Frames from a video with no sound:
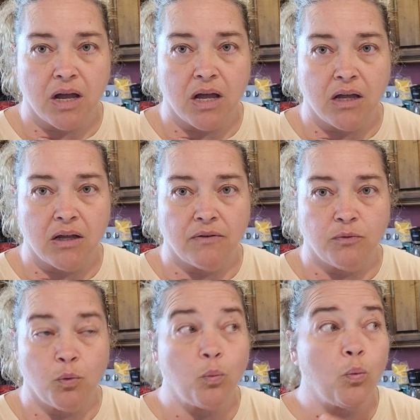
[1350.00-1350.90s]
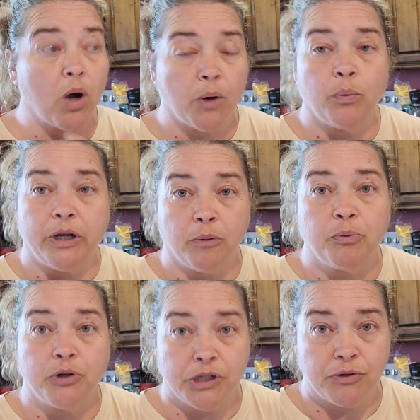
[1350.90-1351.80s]
of what we are
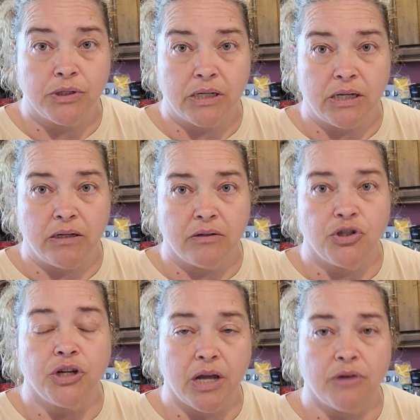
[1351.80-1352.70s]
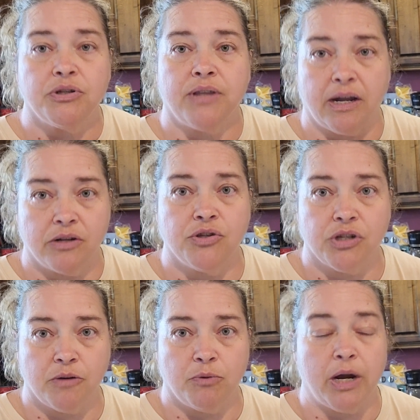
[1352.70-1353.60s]
producing to go to that
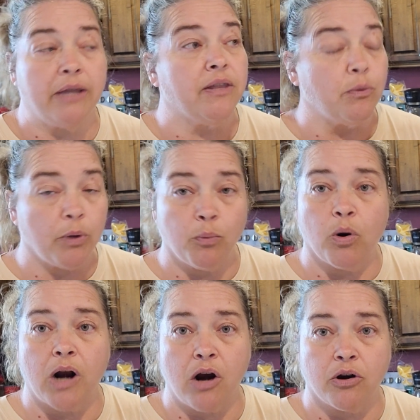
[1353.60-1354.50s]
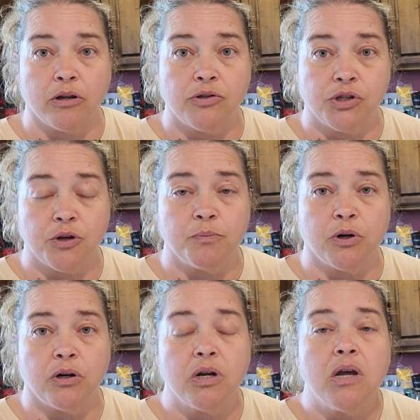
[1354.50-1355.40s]
consumer. And then we want our
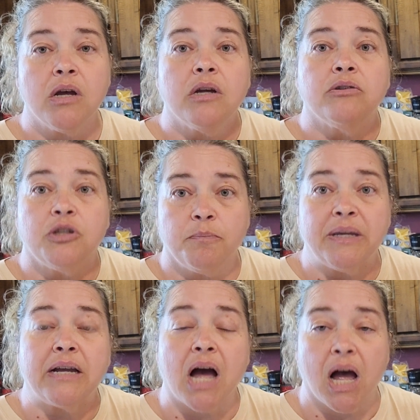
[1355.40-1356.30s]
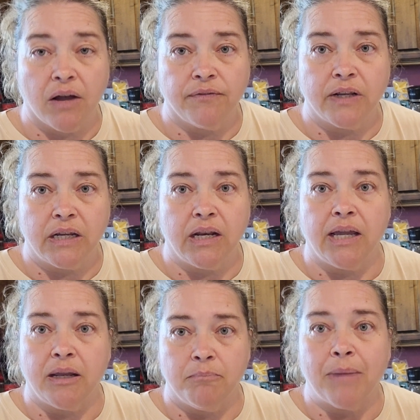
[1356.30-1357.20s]
consumer to be confident
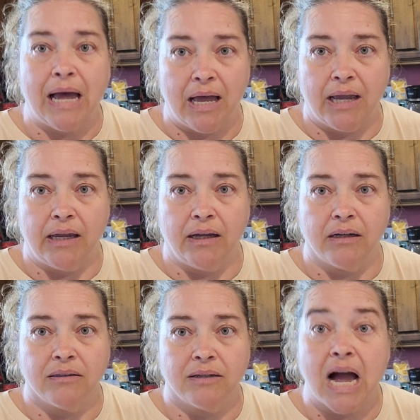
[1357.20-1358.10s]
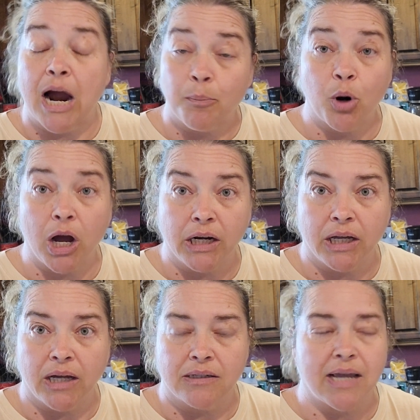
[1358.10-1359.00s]
in buying our
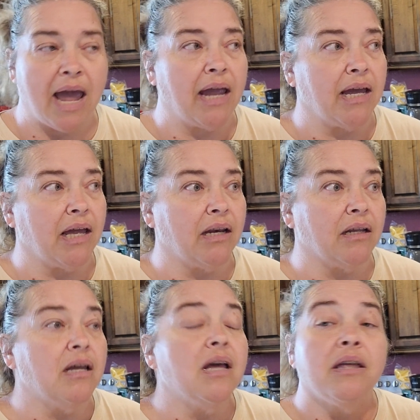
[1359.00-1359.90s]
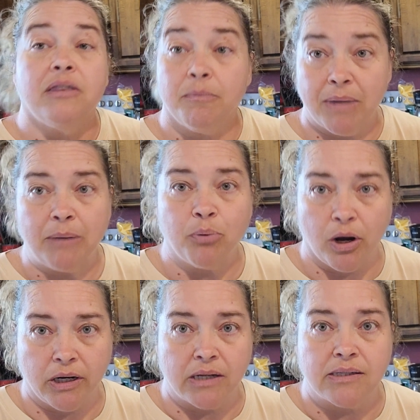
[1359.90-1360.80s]
product and the meat
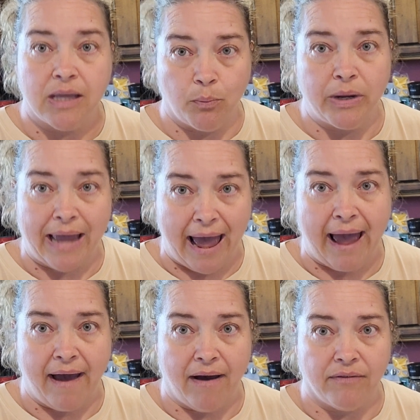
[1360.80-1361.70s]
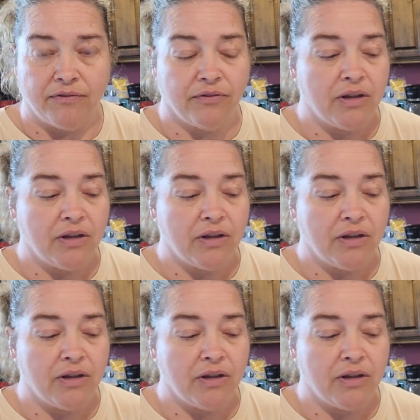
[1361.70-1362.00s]
products that we have